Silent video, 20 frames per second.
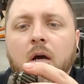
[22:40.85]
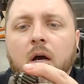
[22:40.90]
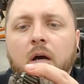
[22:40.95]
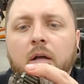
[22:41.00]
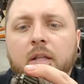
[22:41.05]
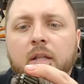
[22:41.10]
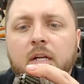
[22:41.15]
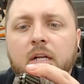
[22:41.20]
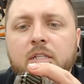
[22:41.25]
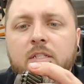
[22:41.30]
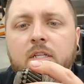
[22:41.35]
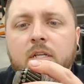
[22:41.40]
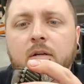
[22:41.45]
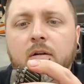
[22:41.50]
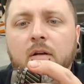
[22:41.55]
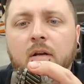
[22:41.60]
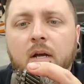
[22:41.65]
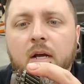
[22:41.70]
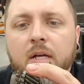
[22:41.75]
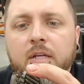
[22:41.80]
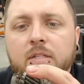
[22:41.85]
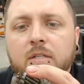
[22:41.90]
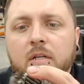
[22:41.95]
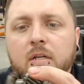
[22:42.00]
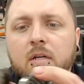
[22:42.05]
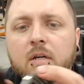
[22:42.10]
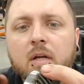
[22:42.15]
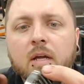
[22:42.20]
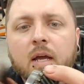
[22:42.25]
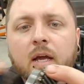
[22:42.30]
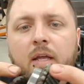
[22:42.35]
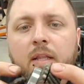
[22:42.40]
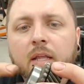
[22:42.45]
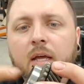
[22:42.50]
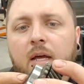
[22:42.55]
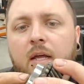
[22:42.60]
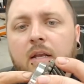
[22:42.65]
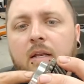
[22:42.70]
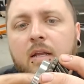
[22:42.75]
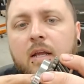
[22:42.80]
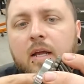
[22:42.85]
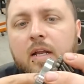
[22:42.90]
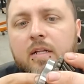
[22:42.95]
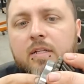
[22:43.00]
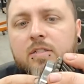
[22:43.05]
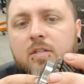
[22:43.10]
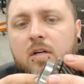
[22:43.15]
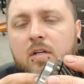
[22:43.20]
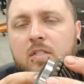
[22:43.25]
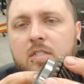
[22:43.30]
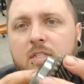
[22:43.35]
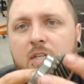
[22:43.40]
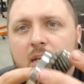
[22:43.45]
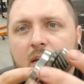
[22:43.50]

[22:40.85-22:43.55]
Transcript: on that synchronizer and that and it starts